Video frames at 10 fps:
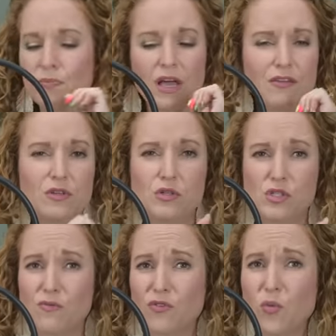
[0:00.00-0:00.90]
I've used
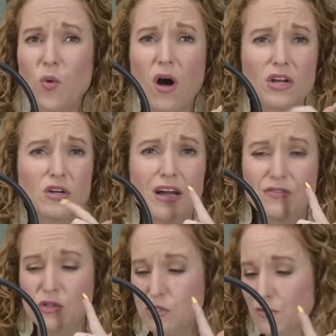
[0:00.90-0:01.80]
them for water,
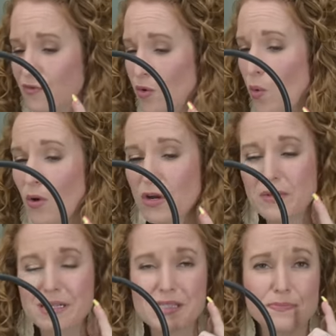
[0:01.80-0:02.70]
I've used them for
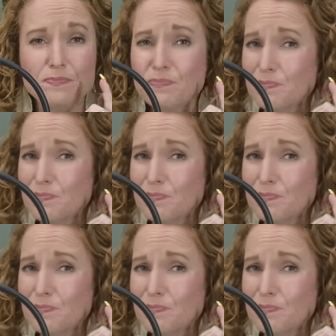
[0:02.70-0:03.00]
ornaments.